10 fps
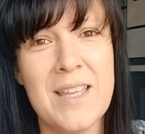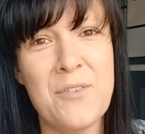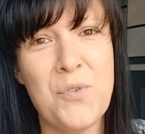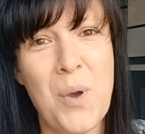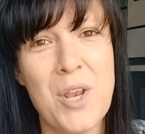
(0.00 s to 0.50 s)

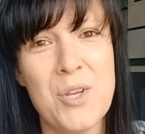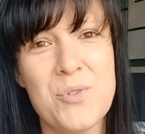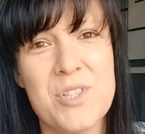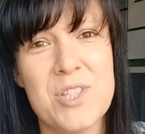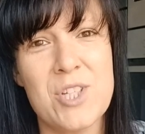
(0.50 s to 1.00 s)
If you are new
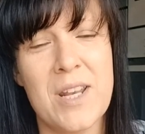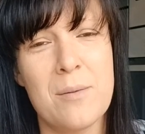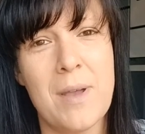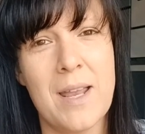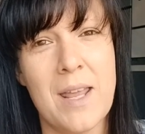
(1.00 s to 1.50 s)
to the channel,
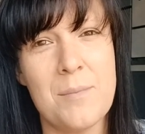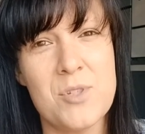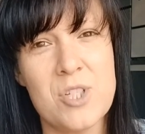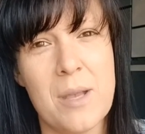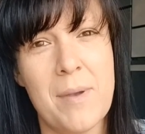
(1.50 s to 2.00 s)
my name's
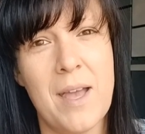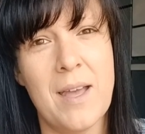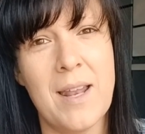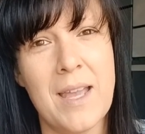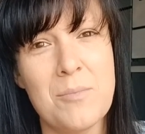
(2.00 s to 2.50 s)
Gemma
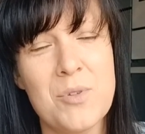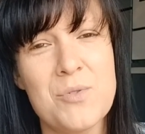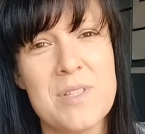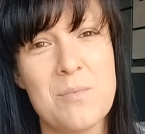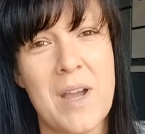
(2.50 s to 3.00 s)
and I am
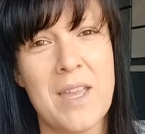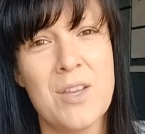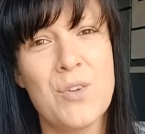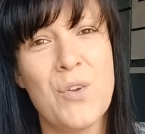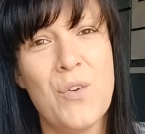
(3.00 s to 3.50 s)
losing weight
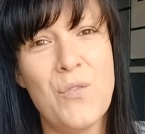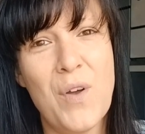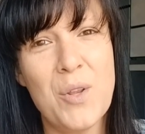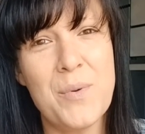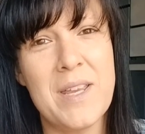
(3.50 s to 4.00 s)

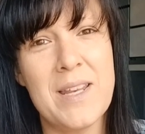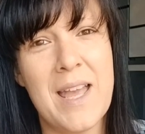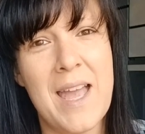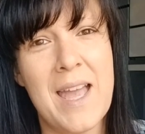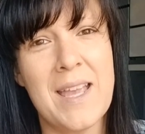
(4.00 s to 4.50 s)

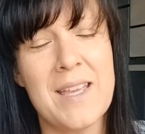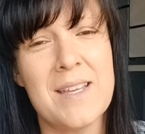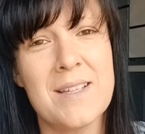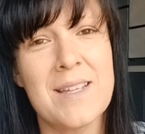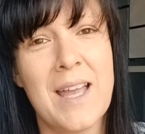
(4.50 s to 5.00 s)
following
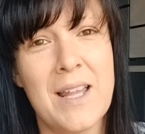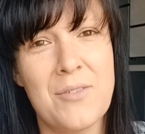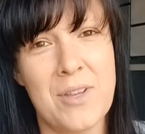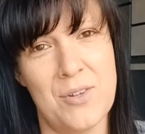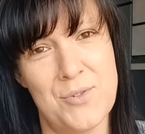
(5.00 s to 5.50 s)
a
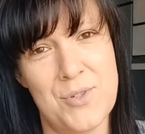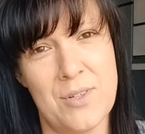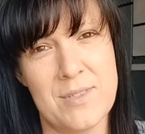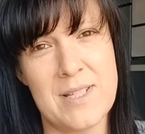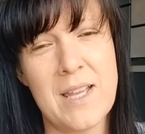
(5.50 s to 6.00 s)
calorie
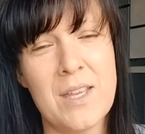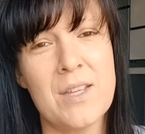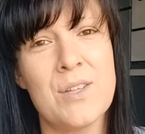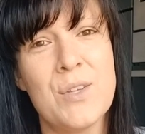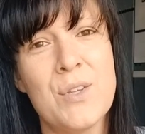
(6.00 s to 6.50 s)
controlled
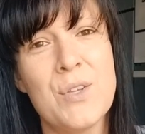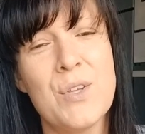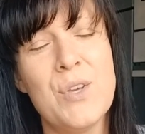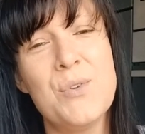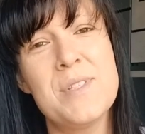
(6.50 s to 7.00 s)
diet
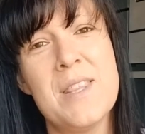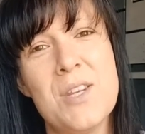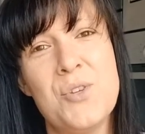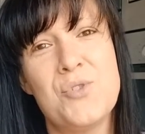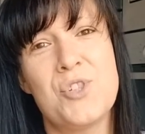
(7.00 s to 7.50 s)
using the
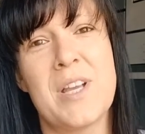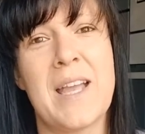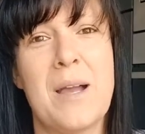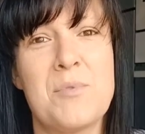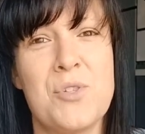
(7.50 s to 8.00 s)
NutriCheck
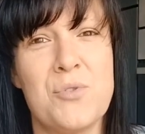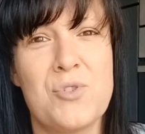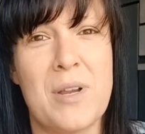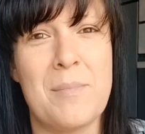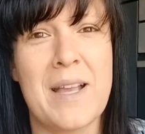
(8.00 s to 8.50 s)
app to
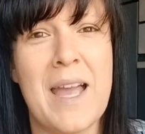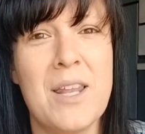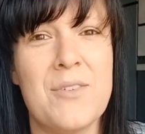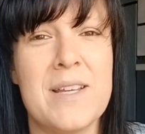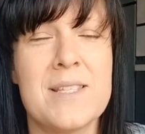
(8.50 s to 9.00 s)
track my
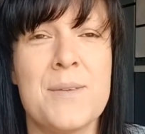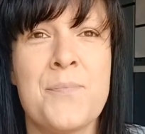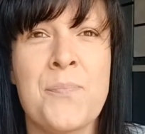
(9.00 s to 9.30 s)
calories.